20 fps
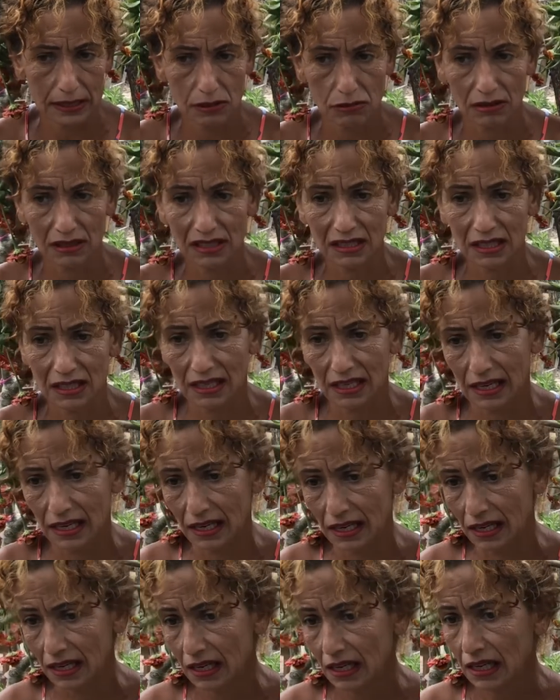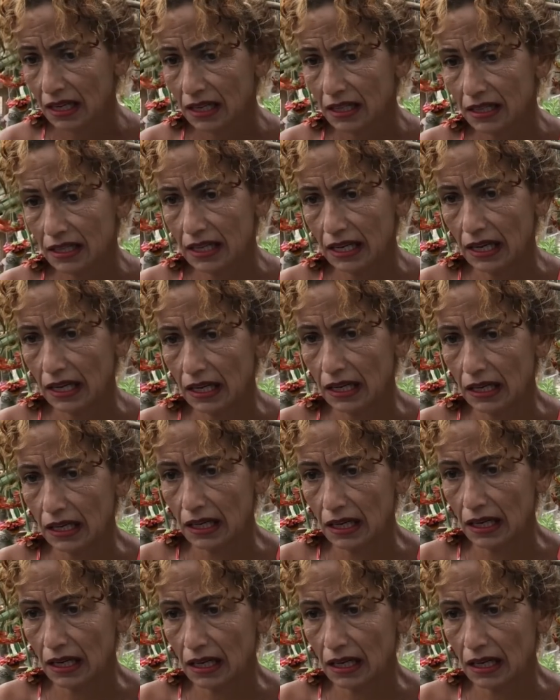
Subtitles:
So after that, they